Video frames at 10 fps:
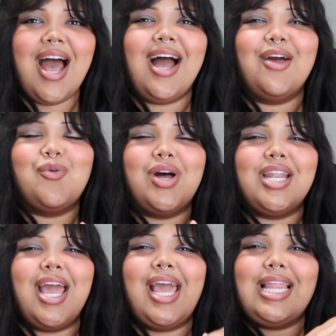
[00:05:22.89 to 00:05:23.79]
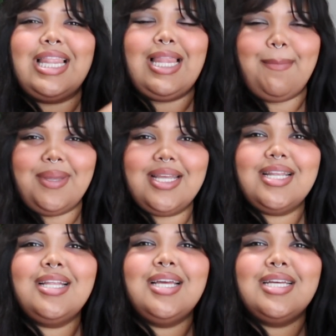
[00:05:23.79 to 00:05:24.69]
I want a
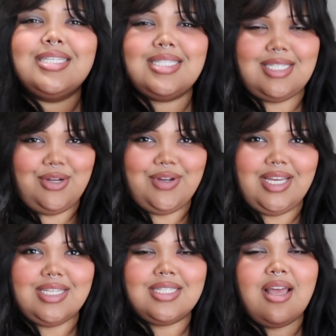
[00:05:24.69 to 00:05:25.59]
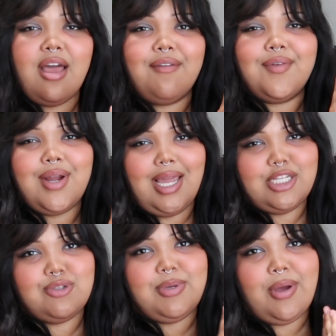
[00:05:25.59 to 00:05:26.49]
limited series for
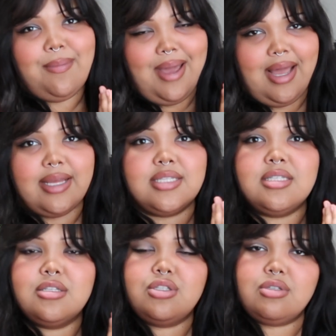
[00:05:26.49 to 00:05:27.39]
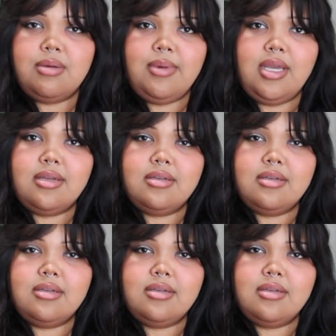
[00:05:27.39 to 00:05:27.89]
HBO Max streaming.